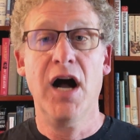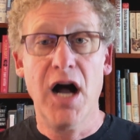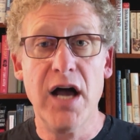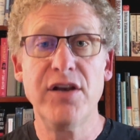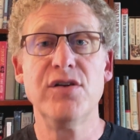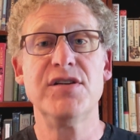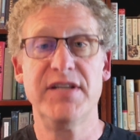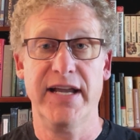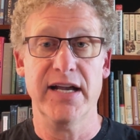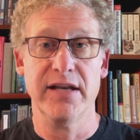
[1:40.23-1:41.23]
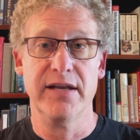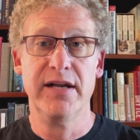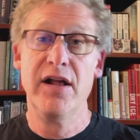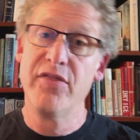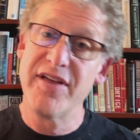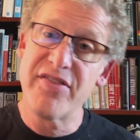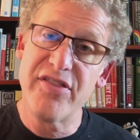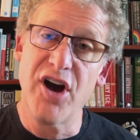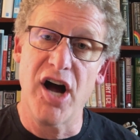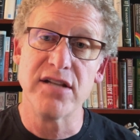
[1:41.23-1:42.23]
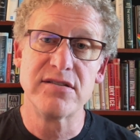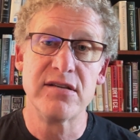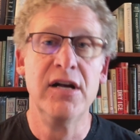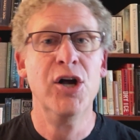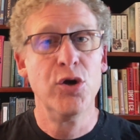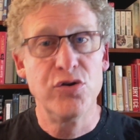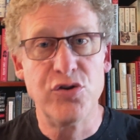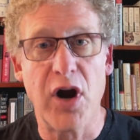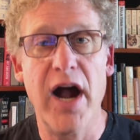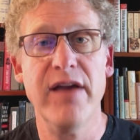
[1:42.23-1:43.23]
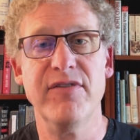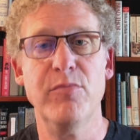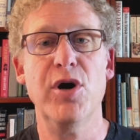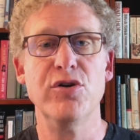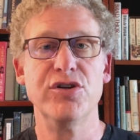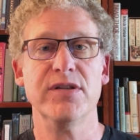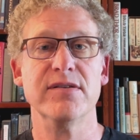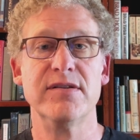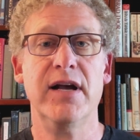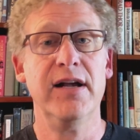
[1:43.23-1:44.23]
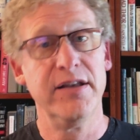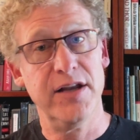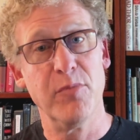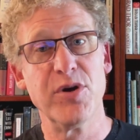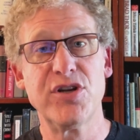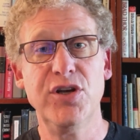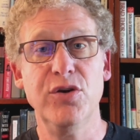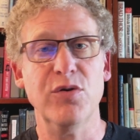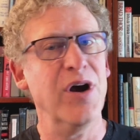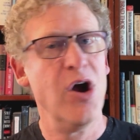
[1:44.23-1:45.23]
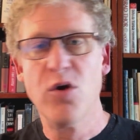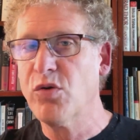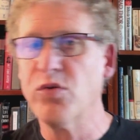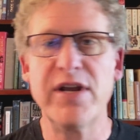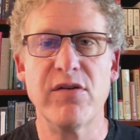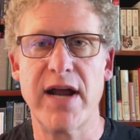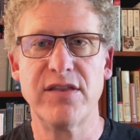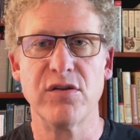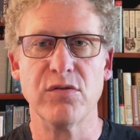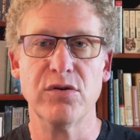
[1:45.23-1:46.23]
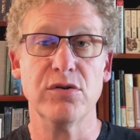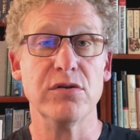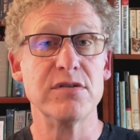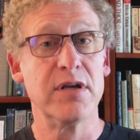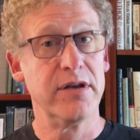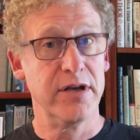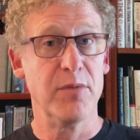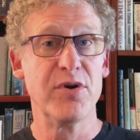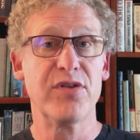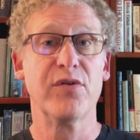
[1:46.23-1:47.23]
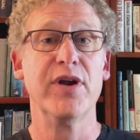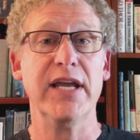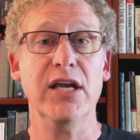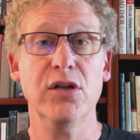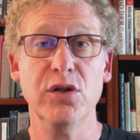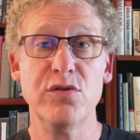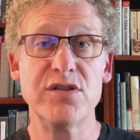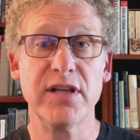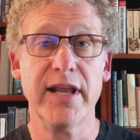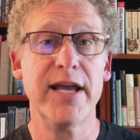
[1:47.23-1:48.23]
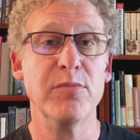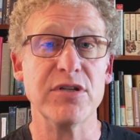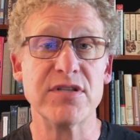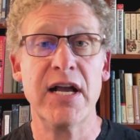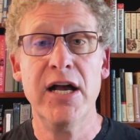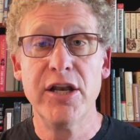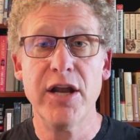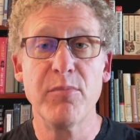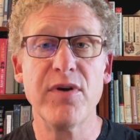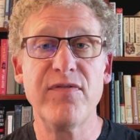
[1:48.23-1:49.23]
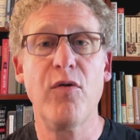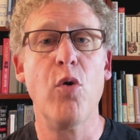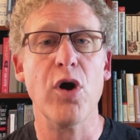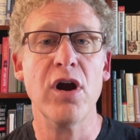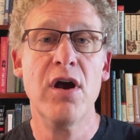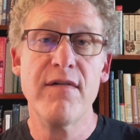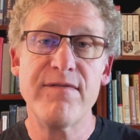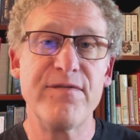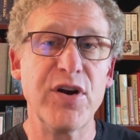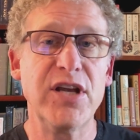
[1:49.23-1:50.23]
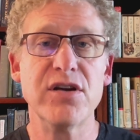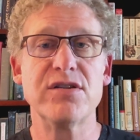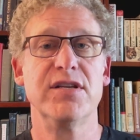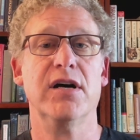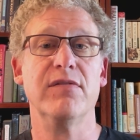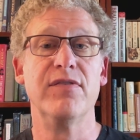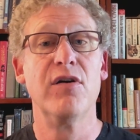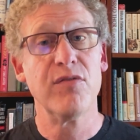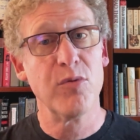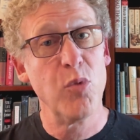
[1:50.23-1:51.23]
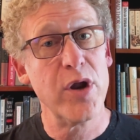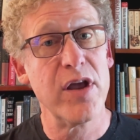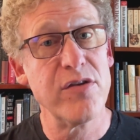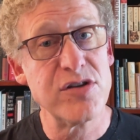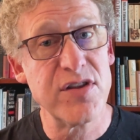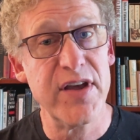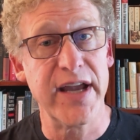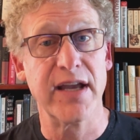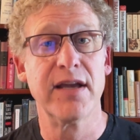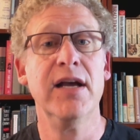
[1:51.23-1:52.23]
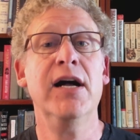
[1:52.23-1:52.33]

understand that thoughts drive emotions. Number 2, rewrite the rules. Number 3, lose the labels. Number 4, free yourself from what others think.